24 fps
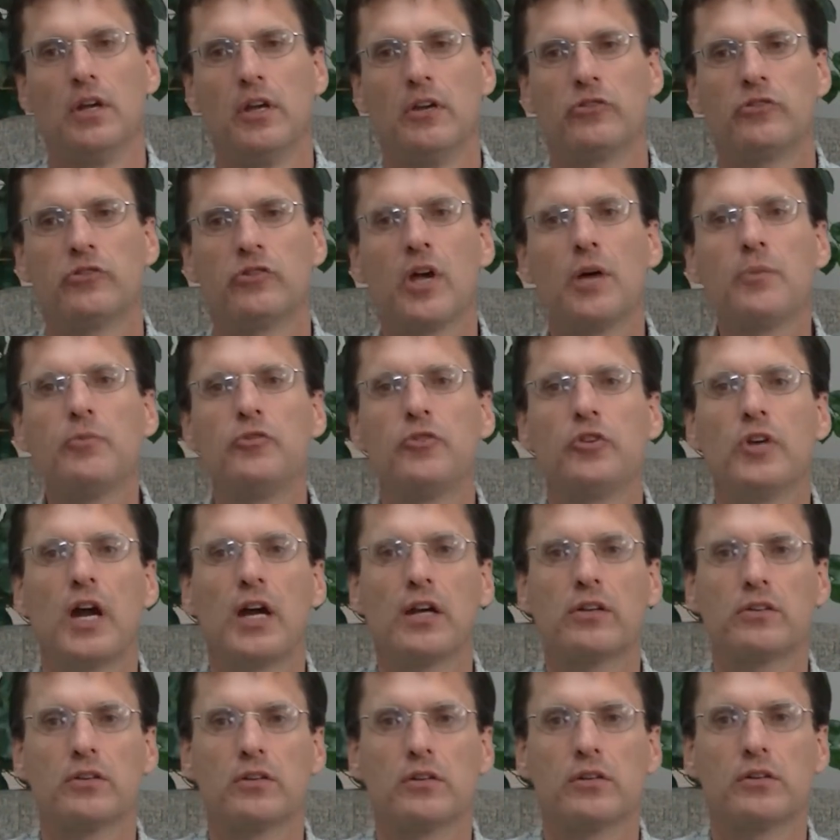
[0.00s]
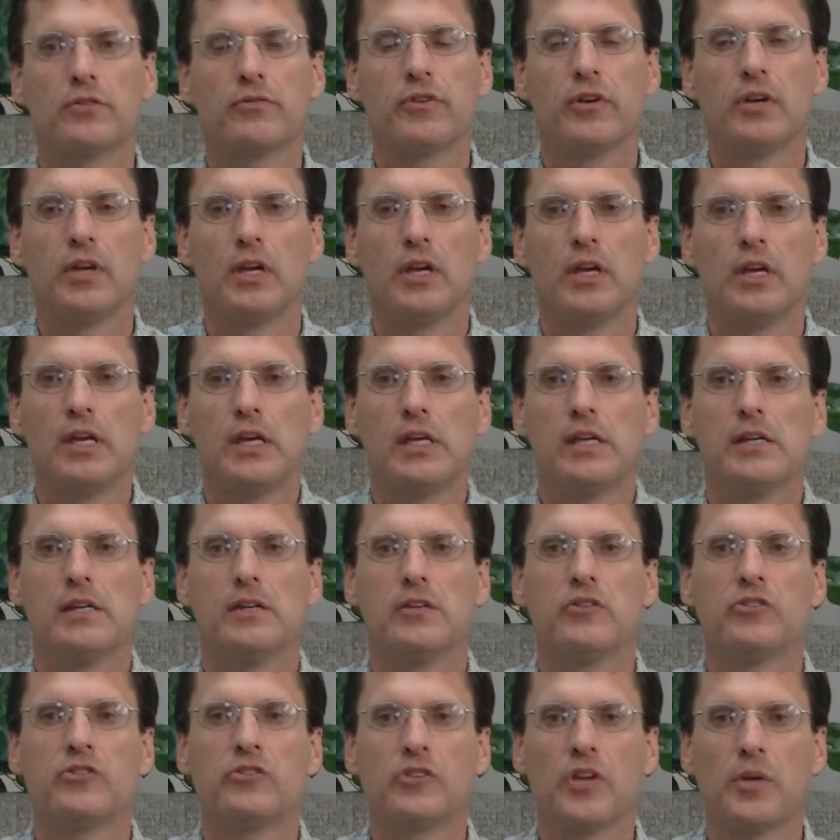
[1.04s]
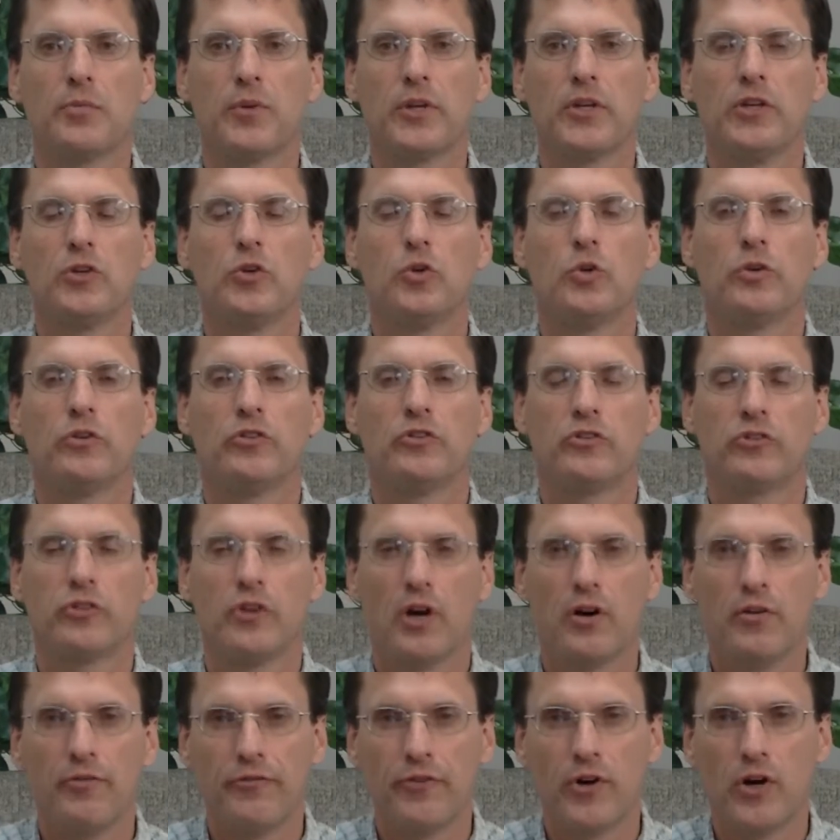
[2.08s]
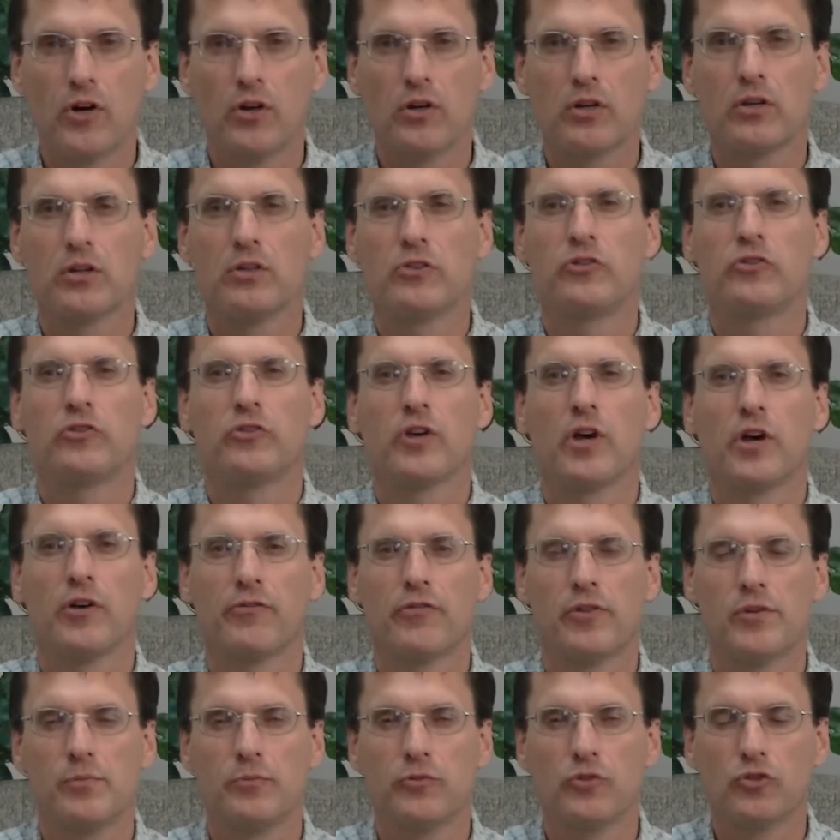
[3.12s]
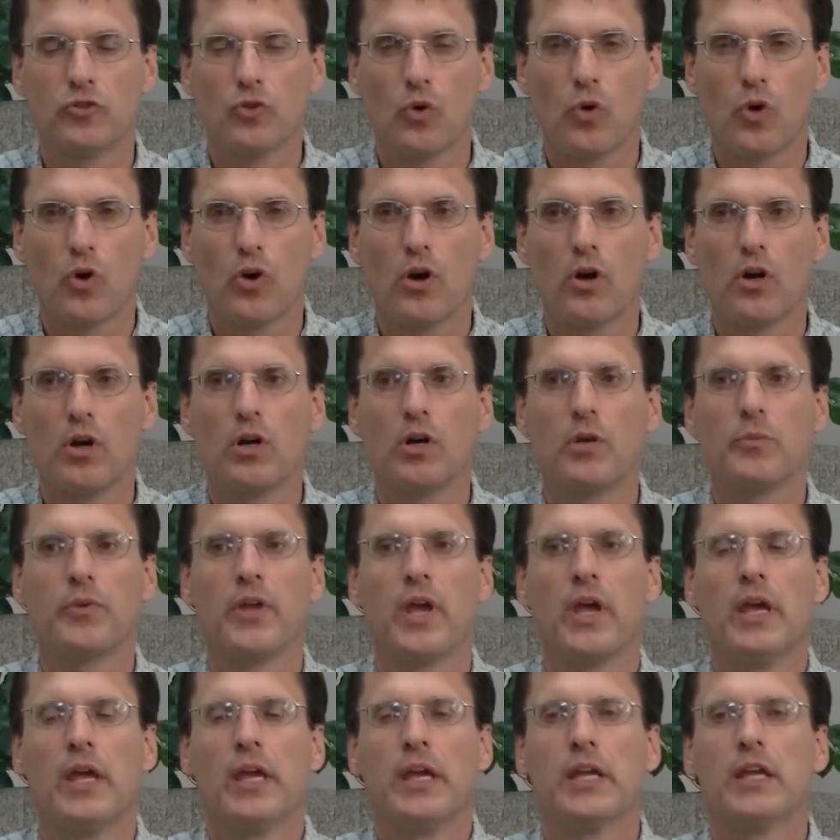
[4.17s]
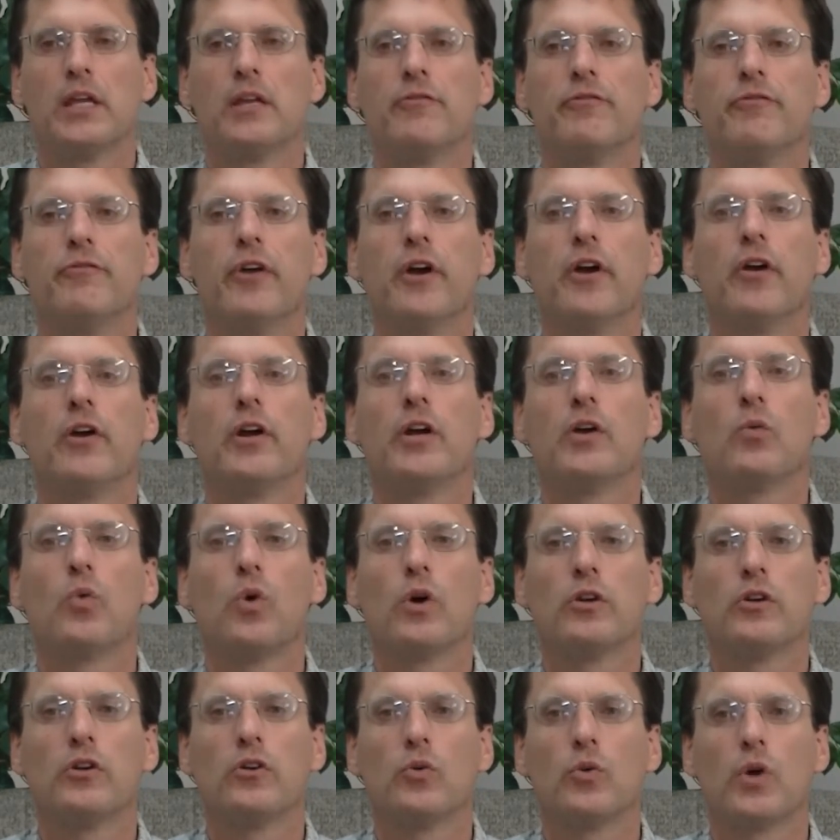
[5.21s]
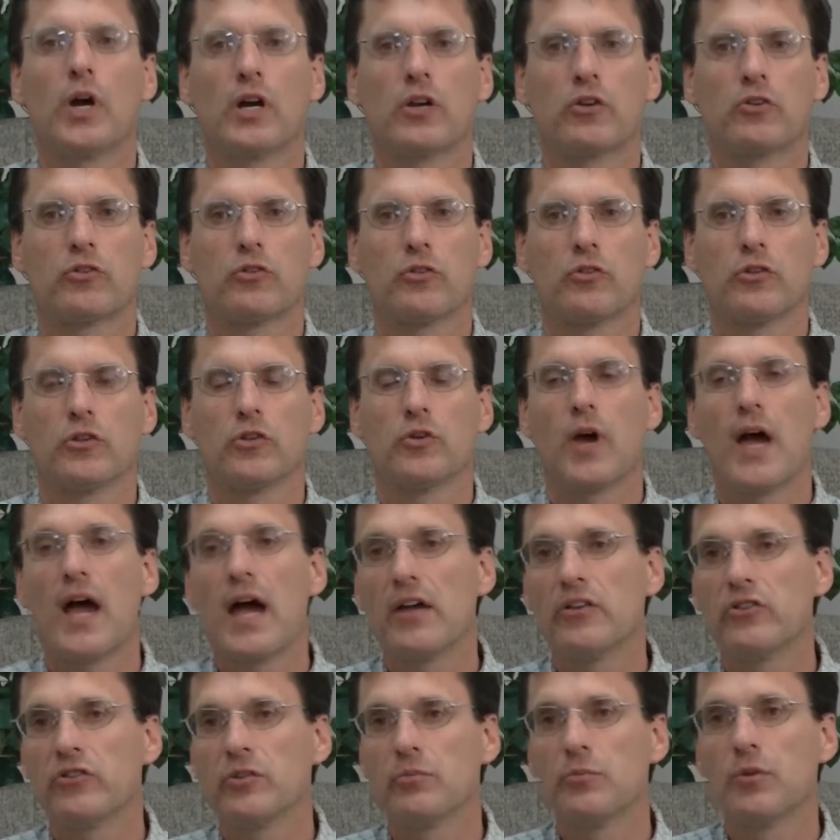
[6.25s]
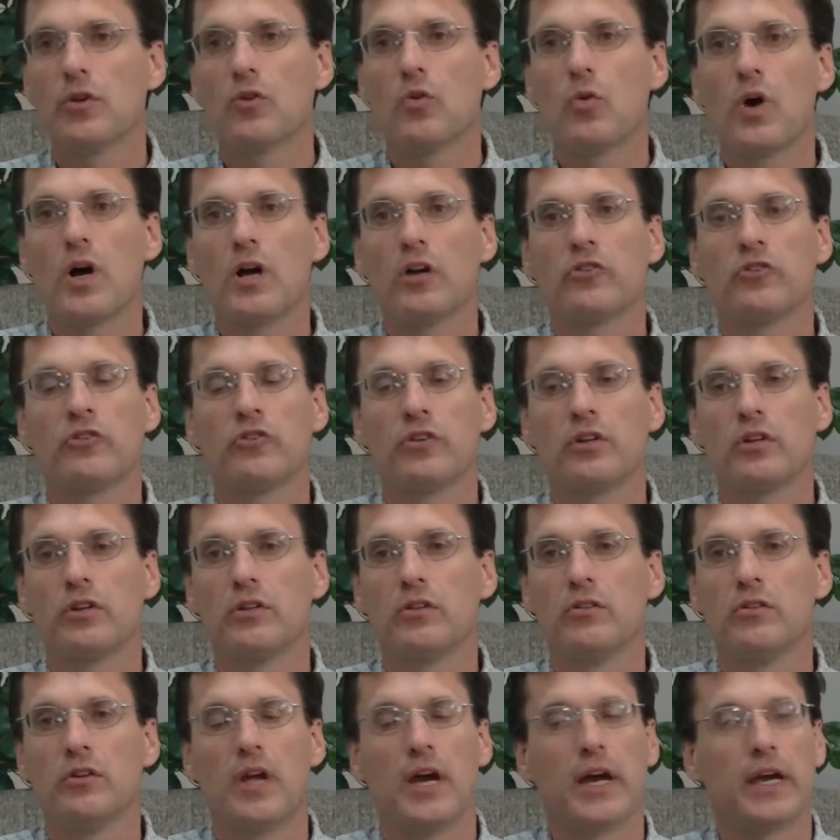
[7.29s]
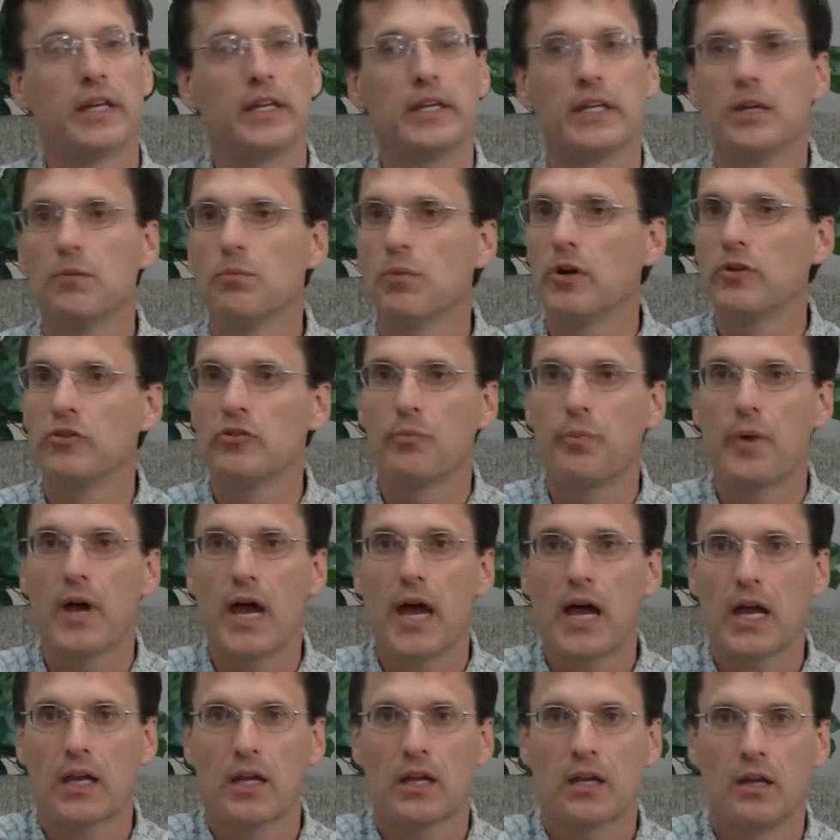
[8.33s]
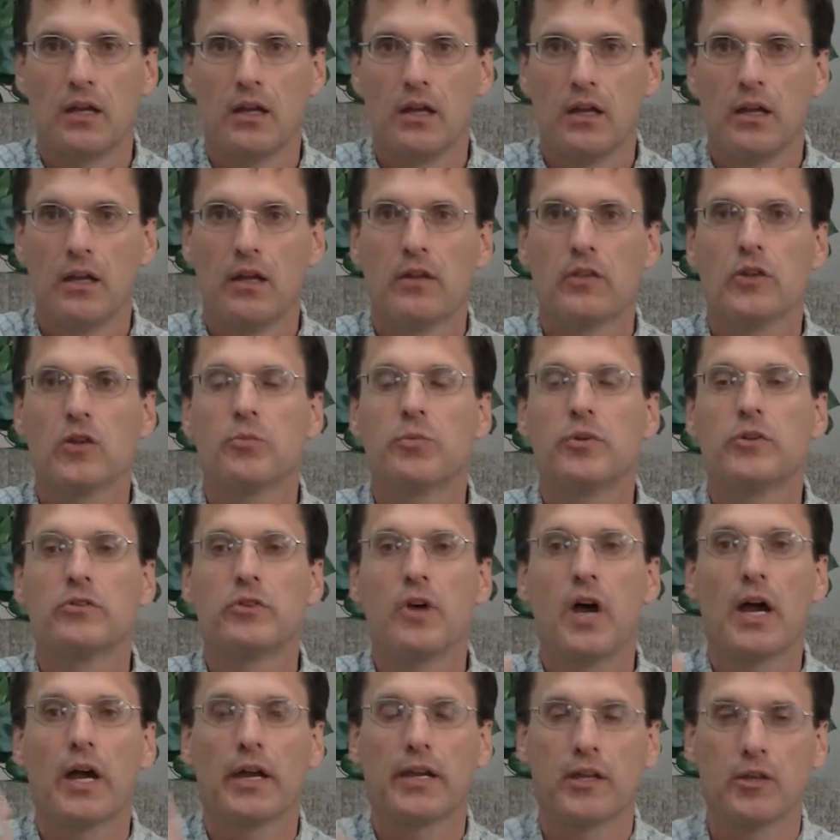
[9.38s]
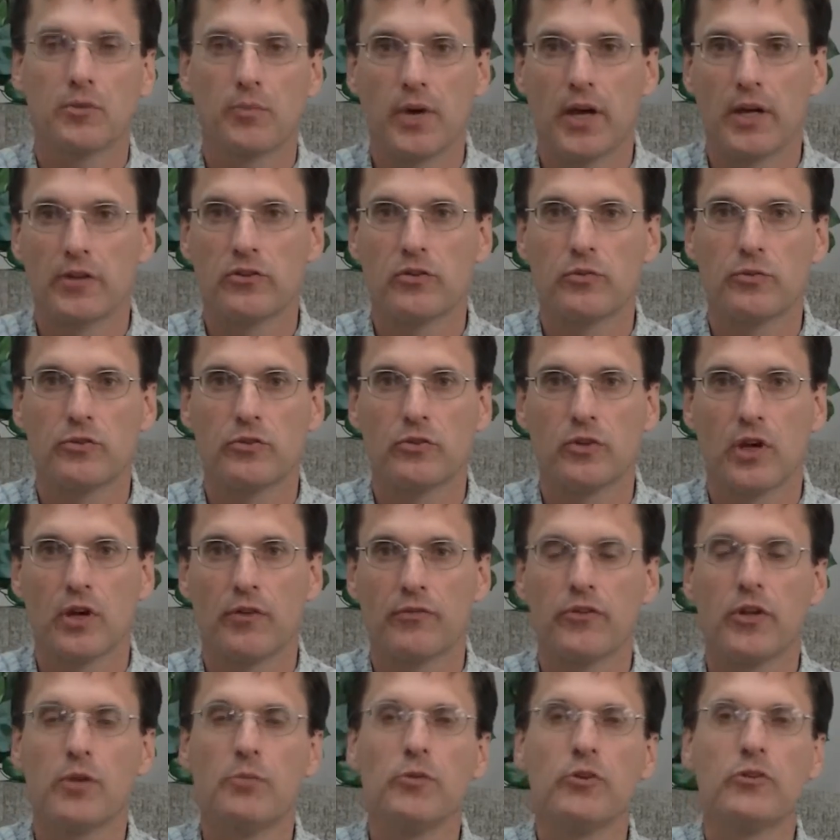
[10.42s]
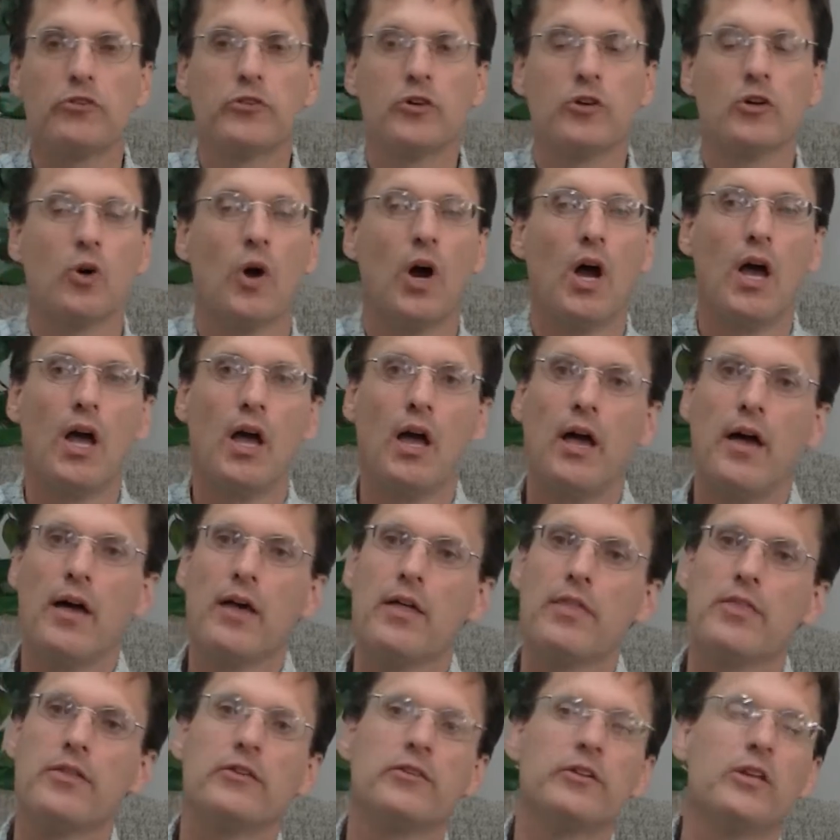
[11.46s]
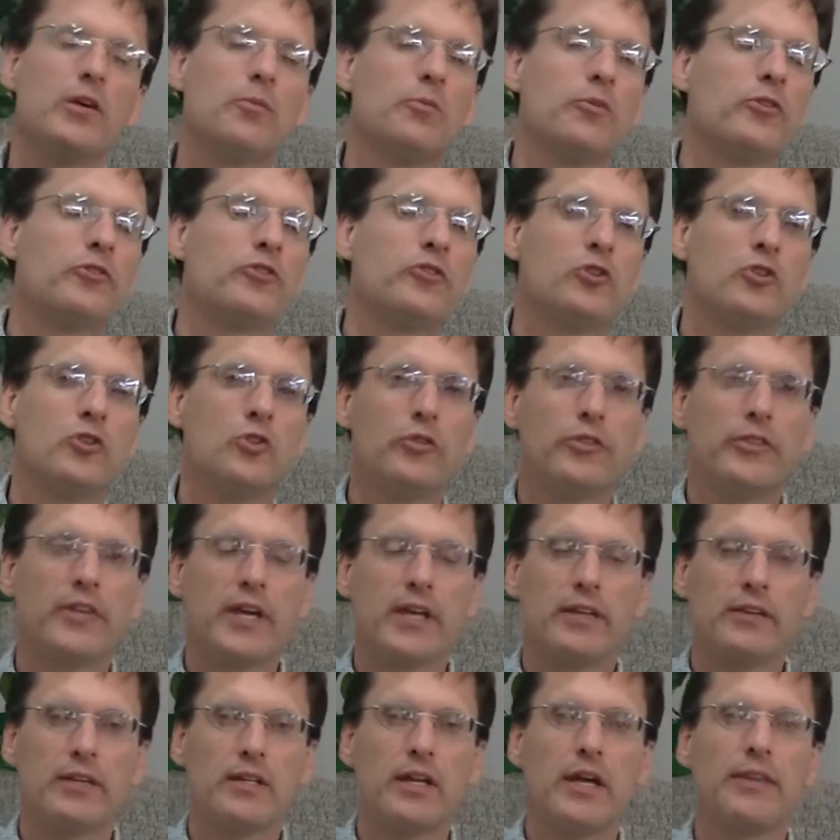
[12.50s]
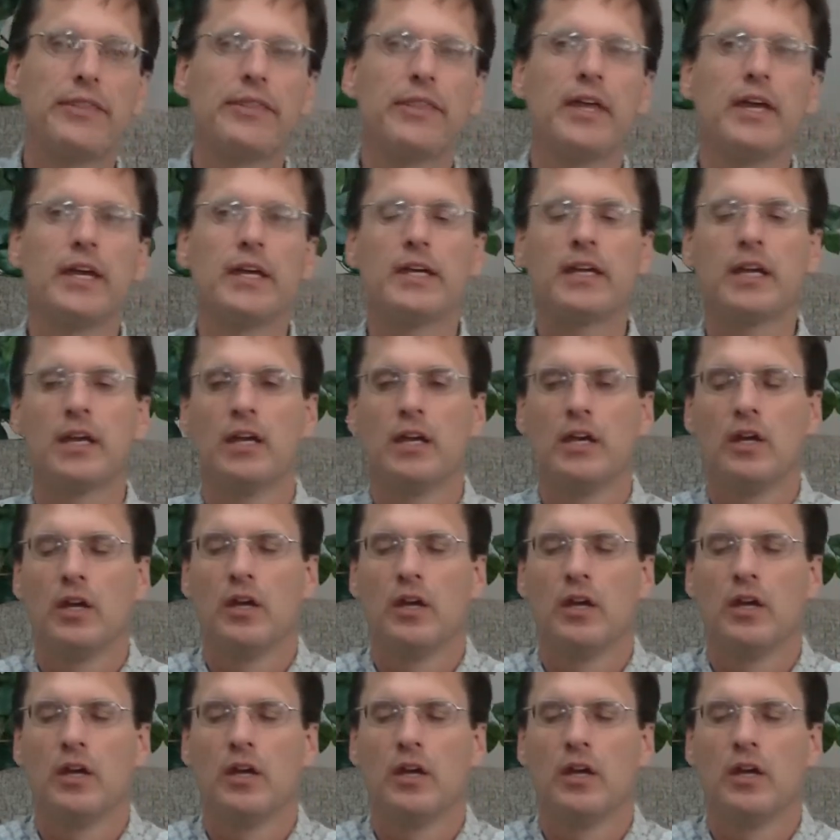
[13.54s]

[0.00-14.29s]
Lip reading: Subjective is somebody who is self-focused, self-absorbed, and very one-directional. You ask them a question, you're not going to get much back. They'll be talking about themselves. Number two, the number two thing that I think